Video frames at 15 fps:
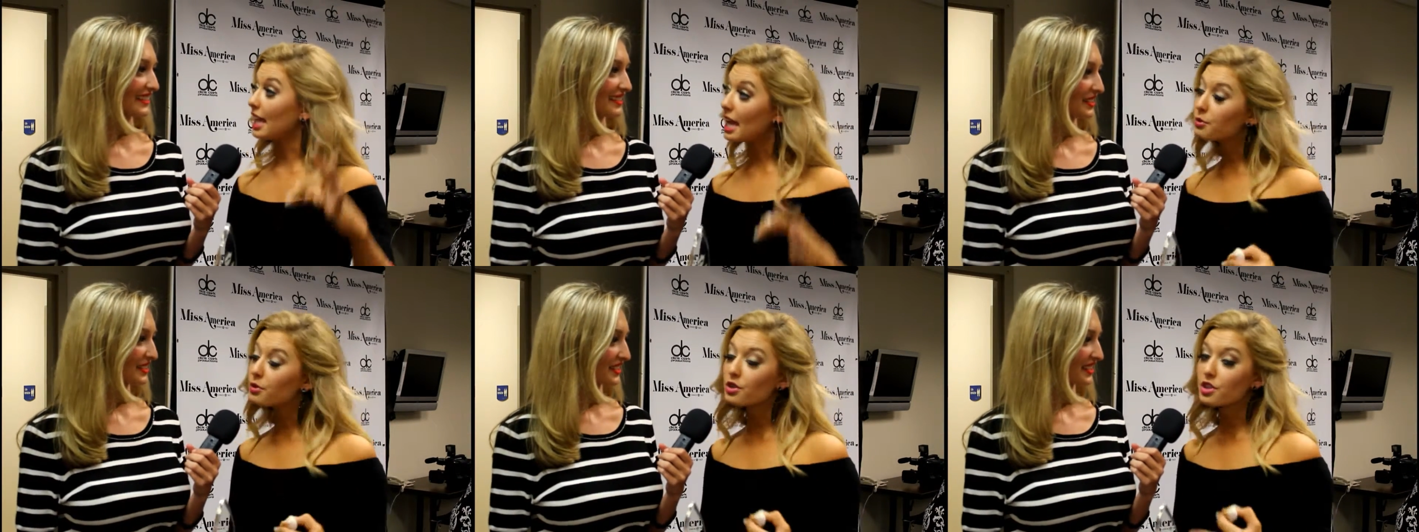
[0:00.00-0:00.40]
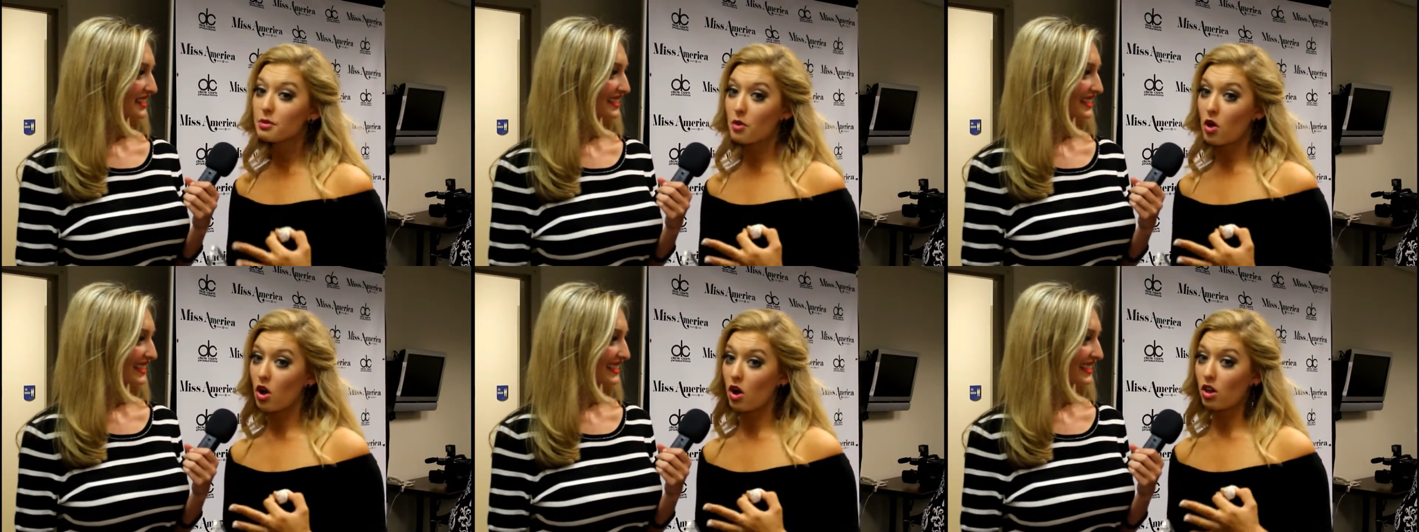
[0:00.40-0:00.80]
Speaker 1: label
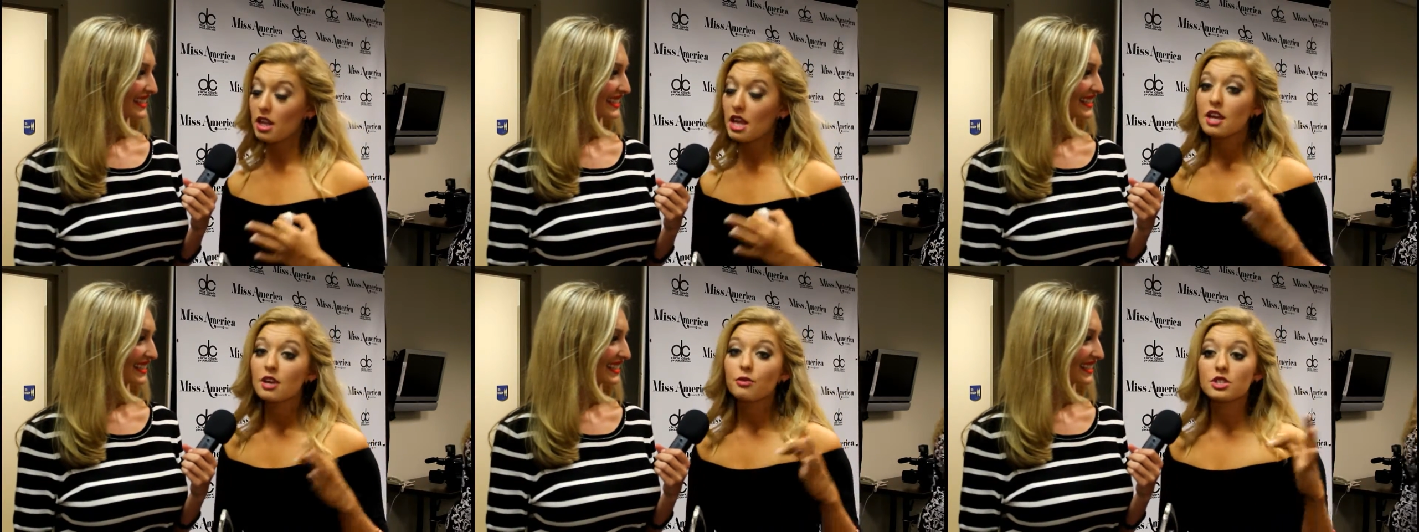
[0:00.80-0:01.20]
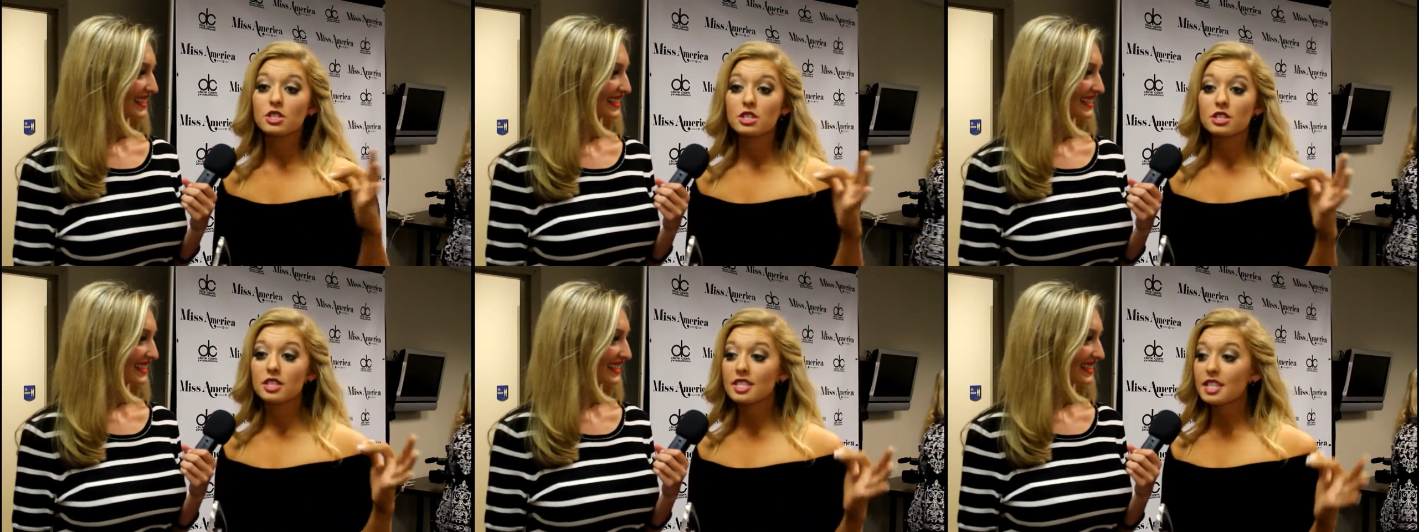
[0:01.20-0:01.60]
them all,
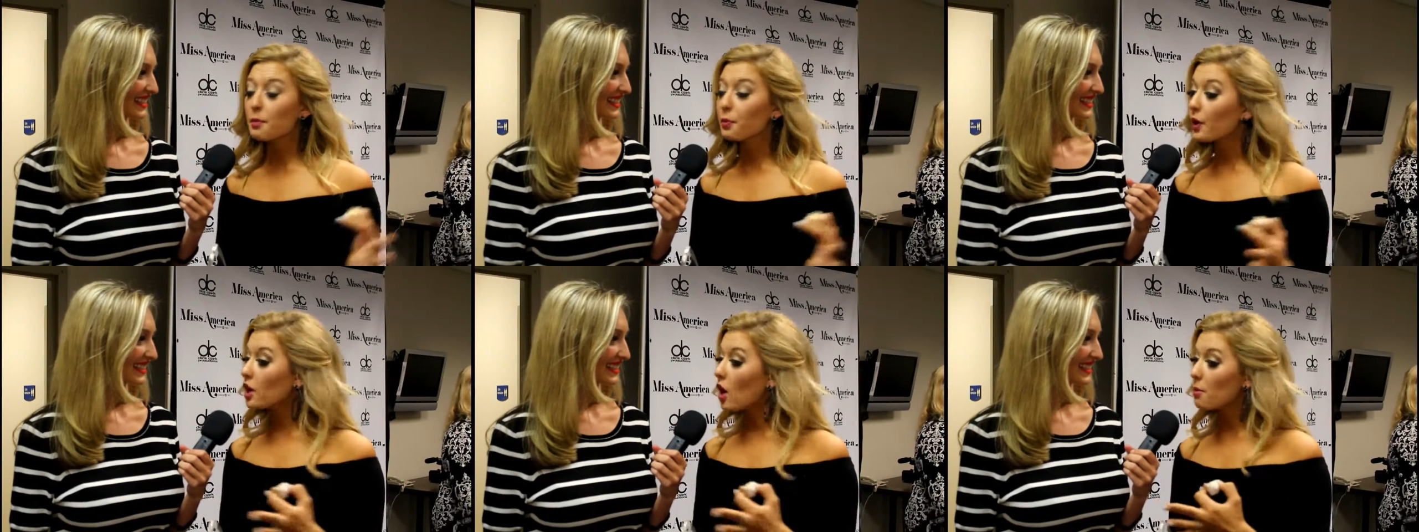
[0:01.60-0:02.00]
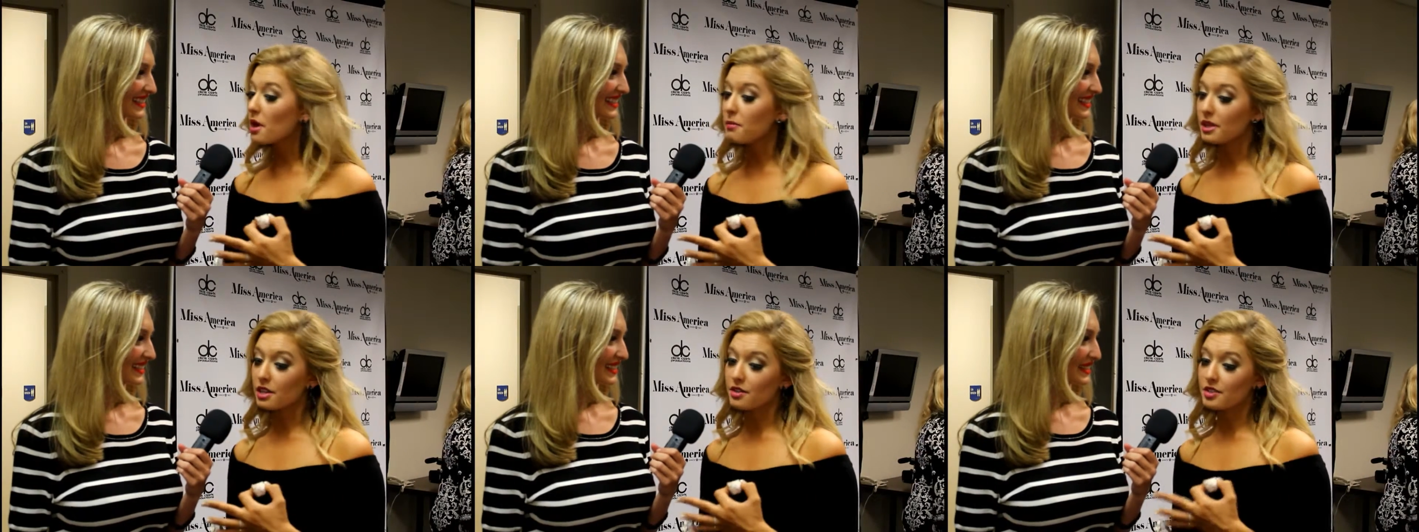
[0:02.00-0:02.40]
separate all
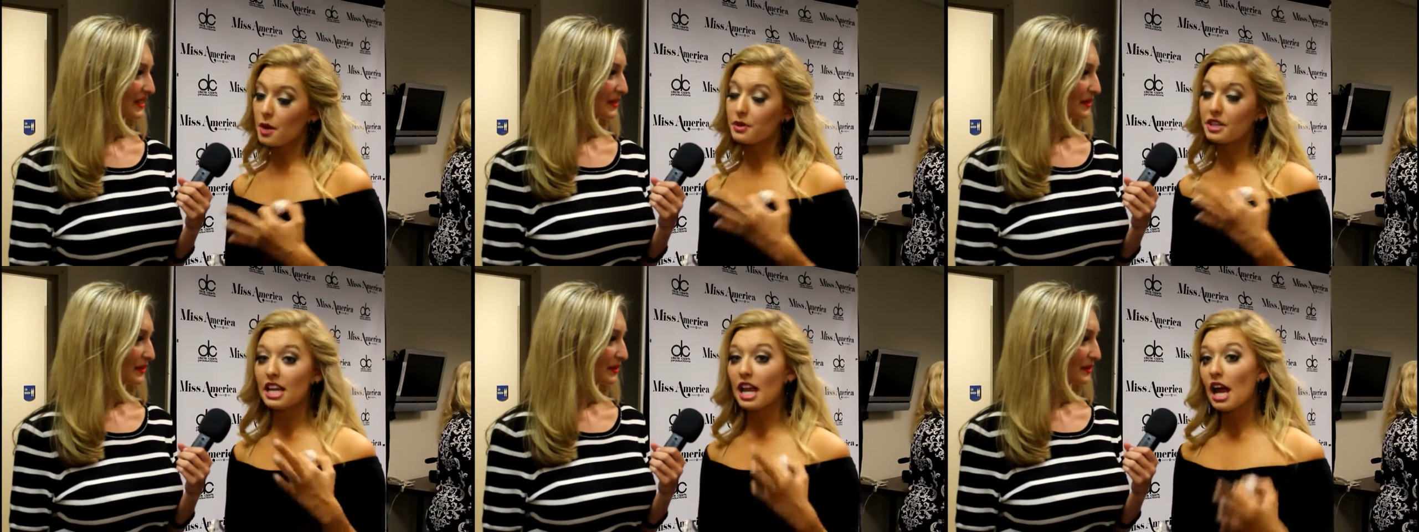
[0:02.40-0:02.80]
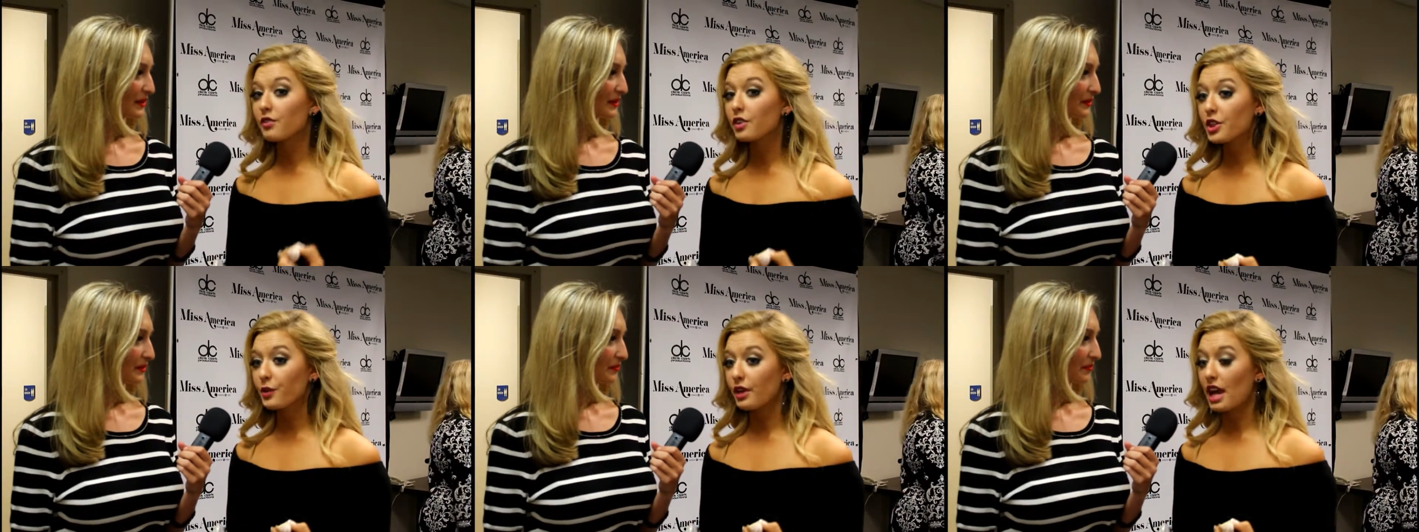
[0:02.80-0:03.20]
my meals. I would eat
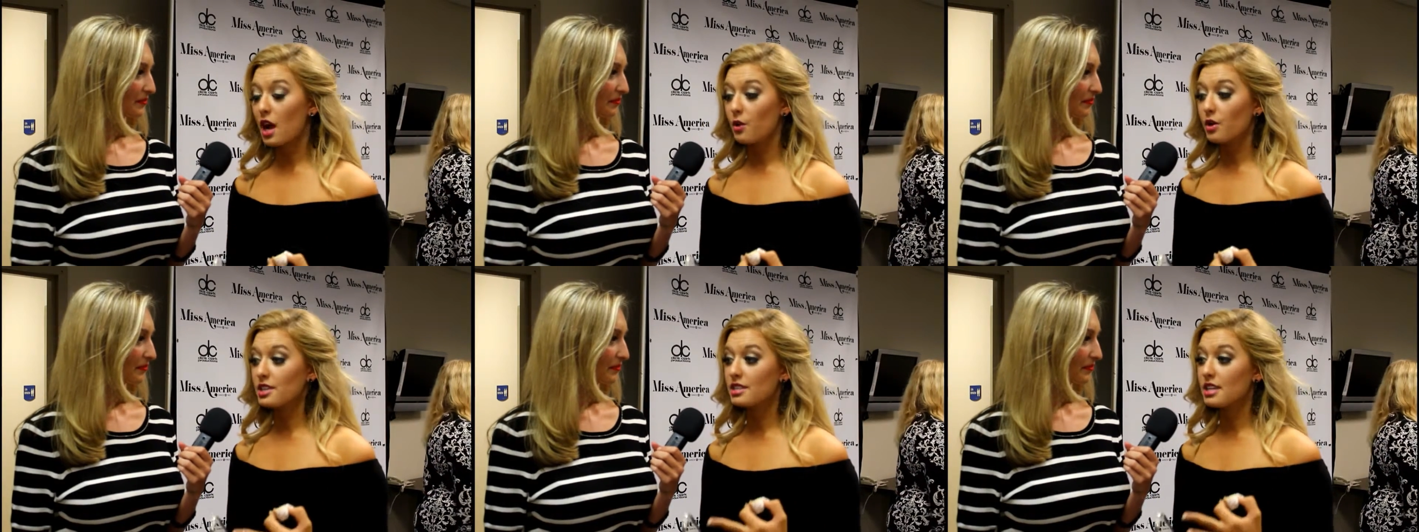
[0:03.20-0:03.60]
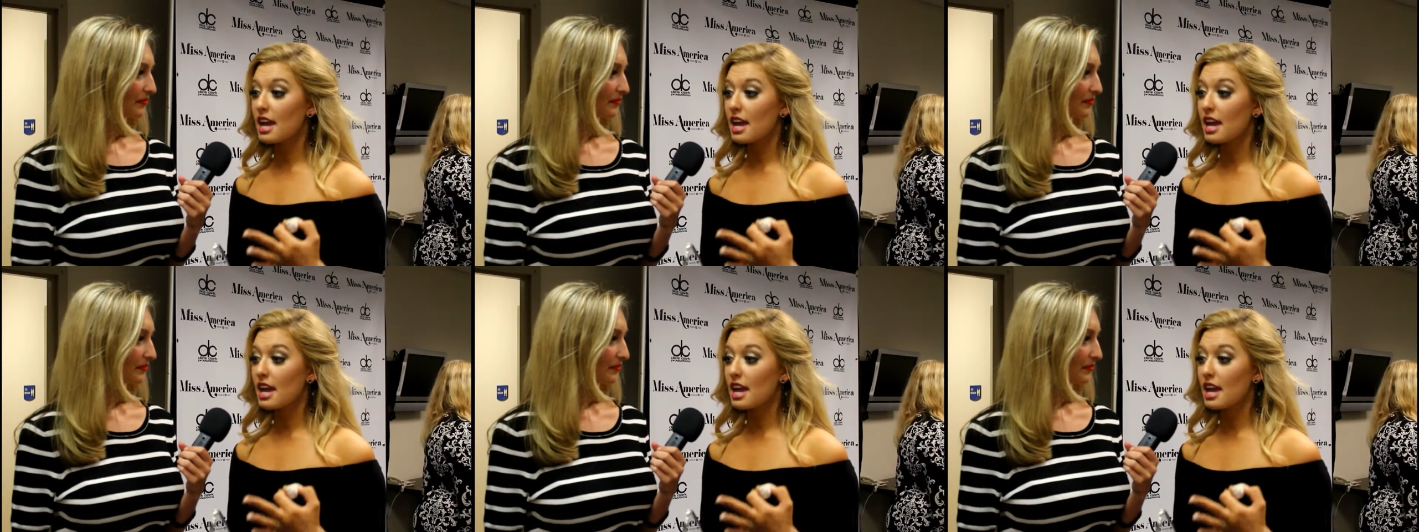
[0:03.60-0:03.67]
every three hours,